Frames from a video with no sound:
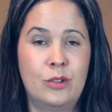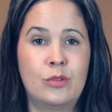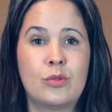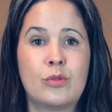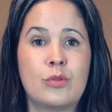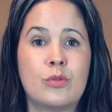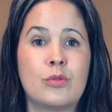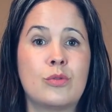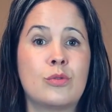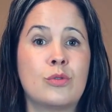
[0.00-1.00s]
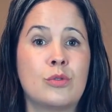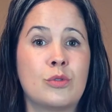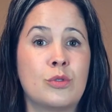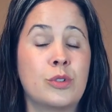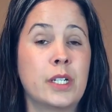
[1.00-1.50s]

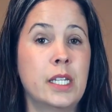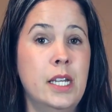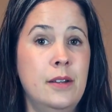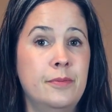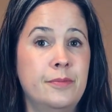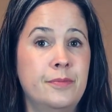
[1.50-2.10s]
really.